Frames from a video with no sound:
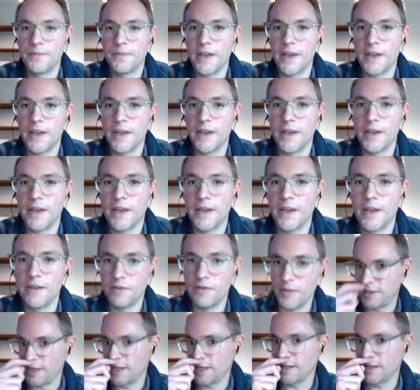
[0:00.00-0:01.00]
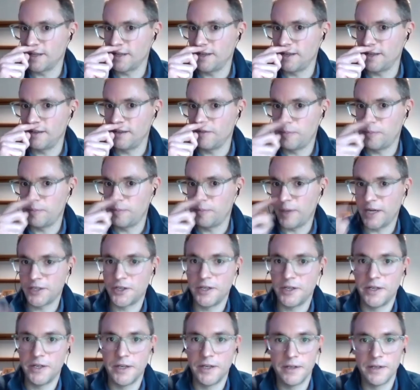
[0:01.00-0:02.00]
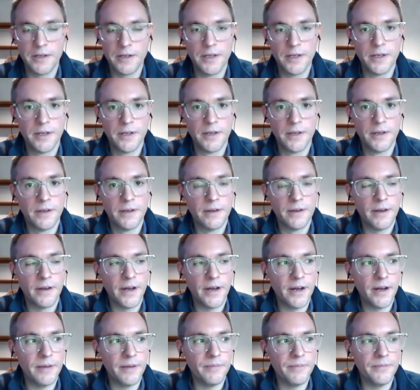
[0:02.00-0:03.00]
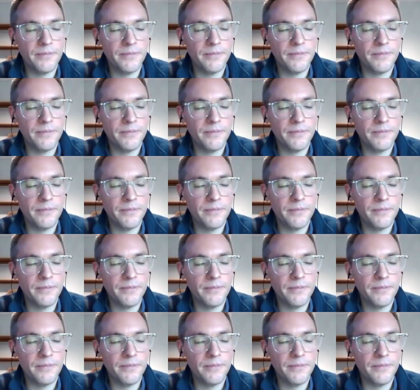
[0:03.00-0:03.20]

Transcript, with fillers: Um, and for me, particularly Vipassana